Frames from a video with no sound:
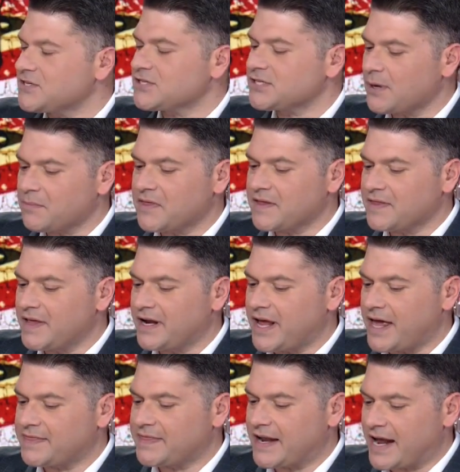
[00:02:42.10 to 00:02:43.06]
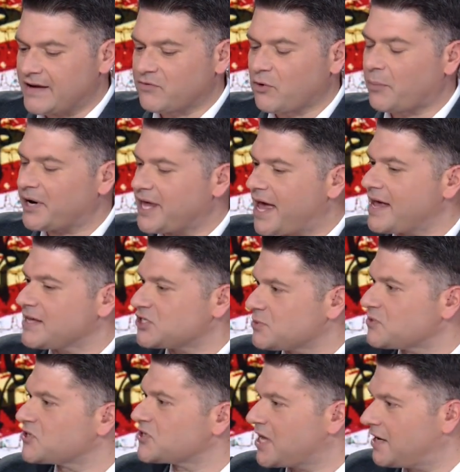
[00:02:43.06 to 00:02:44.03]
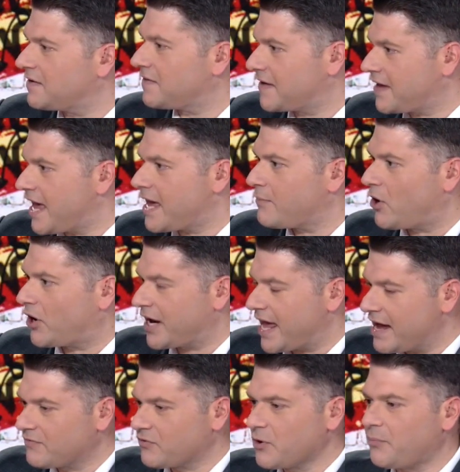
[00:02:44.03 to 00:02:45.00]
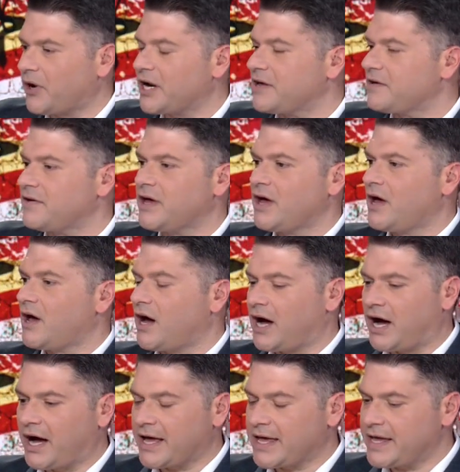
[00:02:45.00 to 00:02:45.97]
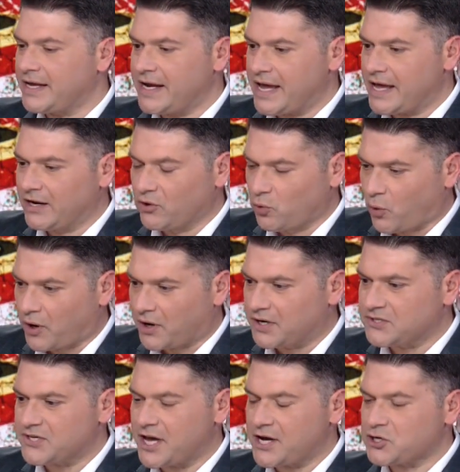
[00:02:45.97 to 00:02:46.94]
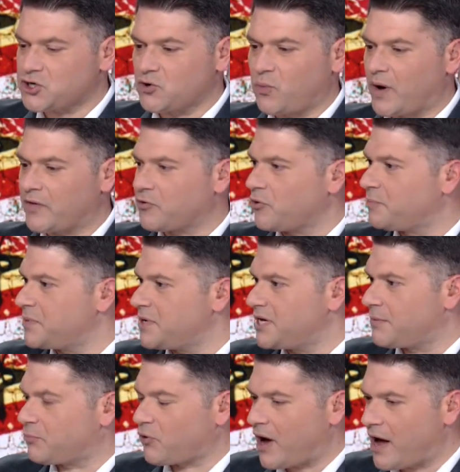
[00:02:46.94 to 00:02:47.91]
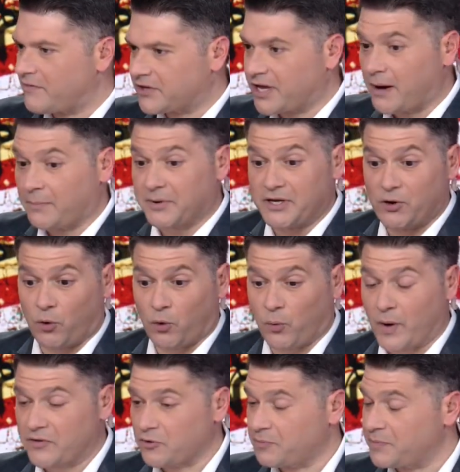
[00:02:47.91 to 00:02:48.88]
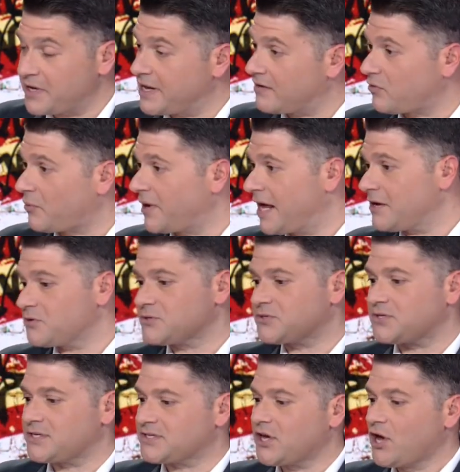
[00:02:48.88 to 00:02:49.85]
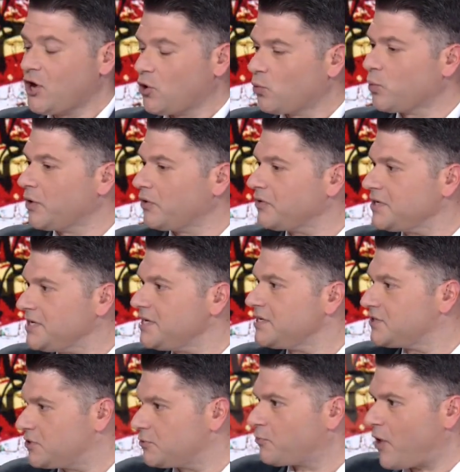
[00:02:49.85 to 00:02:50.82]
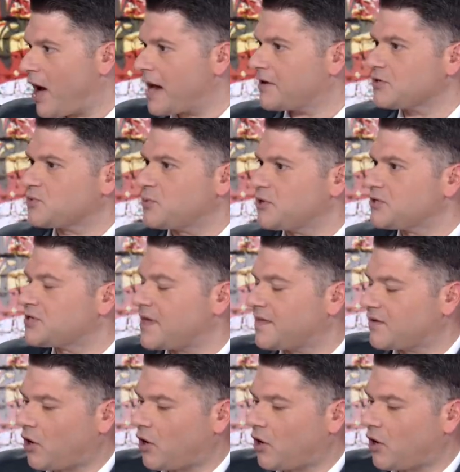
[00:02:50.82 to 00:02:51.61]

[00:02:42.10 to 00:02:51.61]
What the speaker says: is something that everybody has some skin in the game on. Everybody in an organization, whether it be a private company or whether it be government agencies, really need to practice what you said,